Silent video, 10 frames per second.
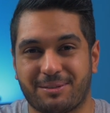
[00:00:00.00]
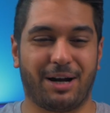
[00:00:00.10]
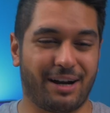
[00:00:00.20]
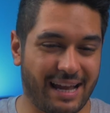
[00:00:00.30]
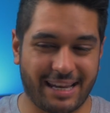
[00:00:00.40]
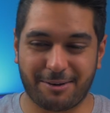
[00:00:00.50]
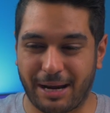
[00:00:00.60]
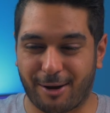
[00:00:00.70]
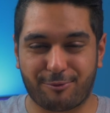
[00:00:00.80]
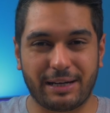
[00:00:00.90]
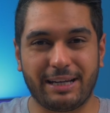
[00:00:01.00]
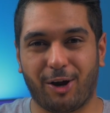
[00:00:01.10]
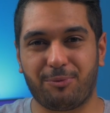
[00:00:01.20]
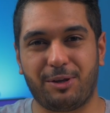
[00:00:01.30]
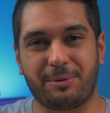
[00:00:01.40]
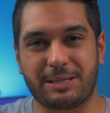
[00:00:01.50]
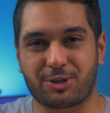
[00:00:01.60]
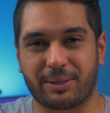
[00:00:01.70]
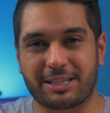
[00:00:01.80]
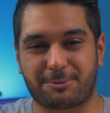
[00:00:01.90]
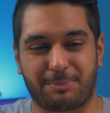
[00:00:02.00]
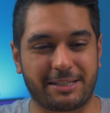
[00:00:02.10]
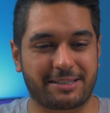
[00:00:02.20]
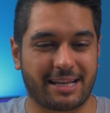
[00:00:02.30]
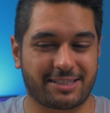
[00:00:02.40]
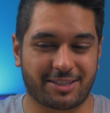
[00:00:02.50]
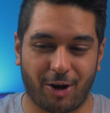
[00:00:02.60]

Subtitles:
But anyway, I really hope that you enjoyed this Blender test.